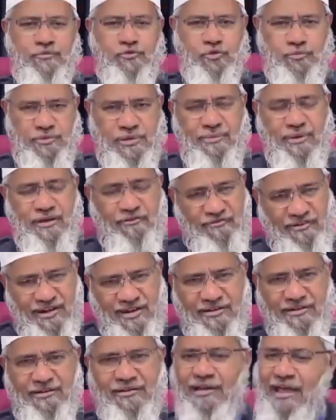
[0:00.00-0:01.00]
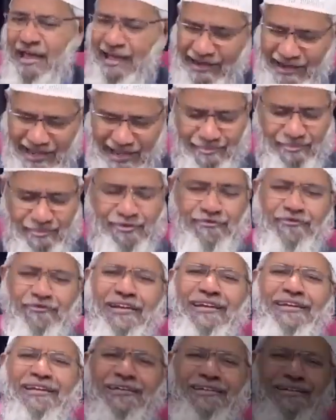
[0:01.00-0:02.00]
to be my friend, and I am his
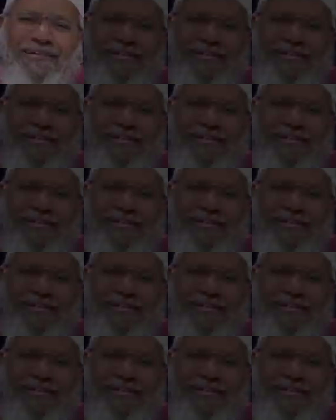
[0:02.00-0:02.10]
friend.